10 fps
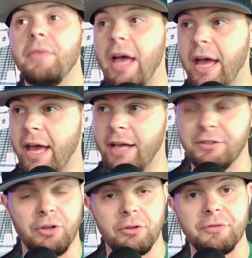As a
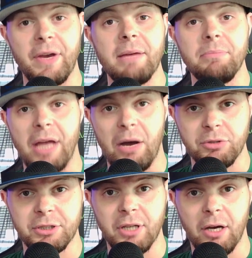Colts fan, that
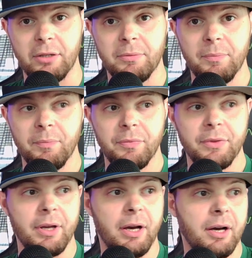would suck.
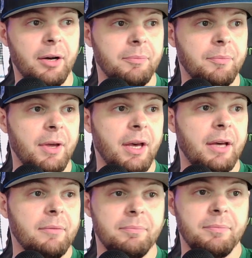
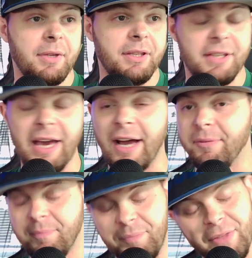Yeah,
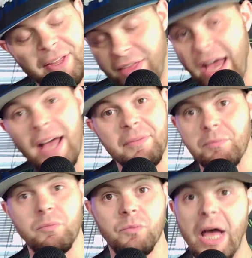that
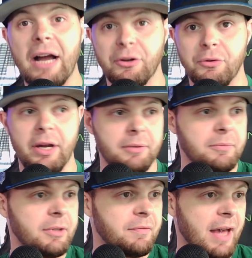not great
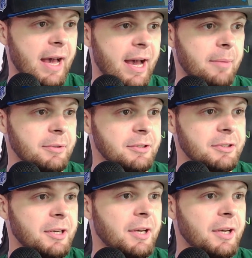if that happens.